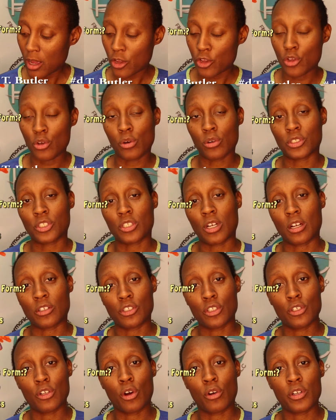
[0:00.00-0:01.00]
You'll start
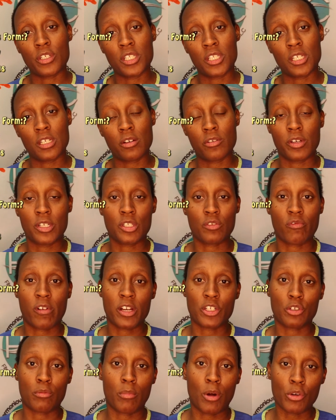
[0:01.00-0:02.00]
to notice decreased
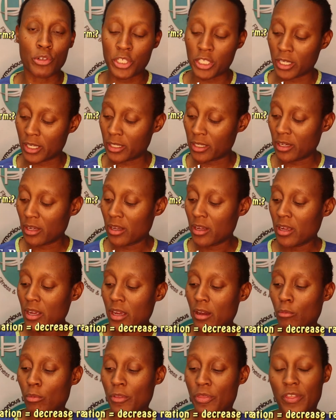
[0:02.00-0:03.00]
range of motion
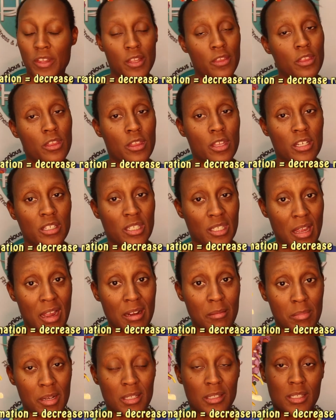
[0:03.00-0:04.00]
within the
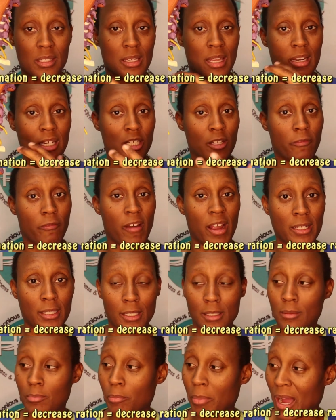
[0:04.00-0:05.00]
segments that is
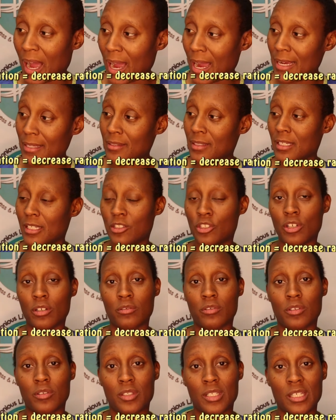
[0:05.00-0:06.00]
affected by the
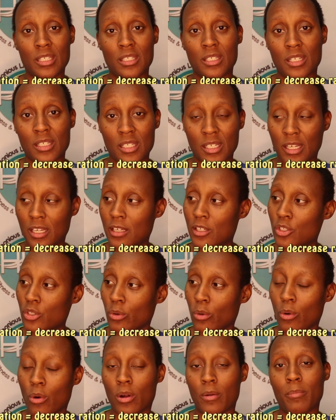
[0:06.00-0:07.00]
degenerative disc disease
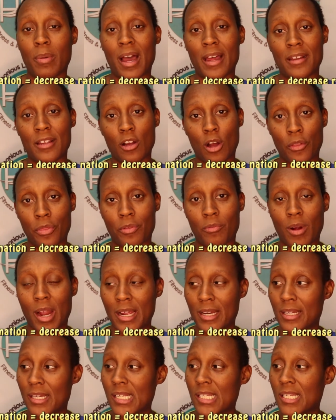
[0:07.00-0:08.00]
or by the
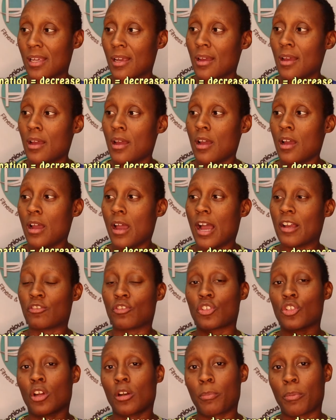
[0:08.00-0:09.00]
arthritis. As a
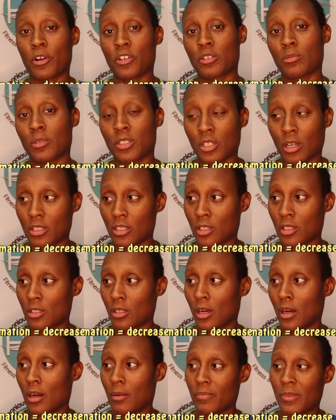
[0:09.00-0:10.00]
result, the person will start
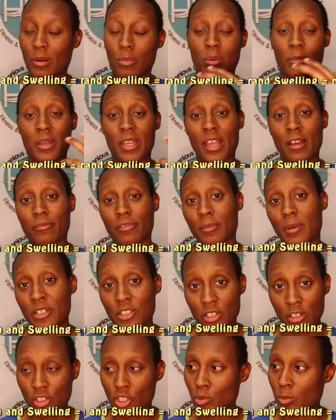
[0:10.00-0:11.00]
to, there will be
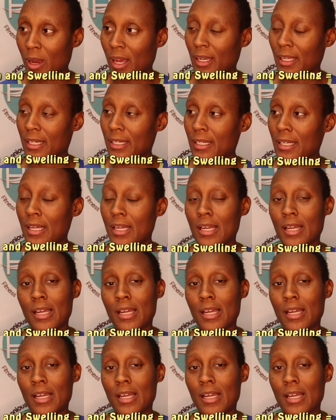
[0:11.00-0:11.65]
inflammation and swelling,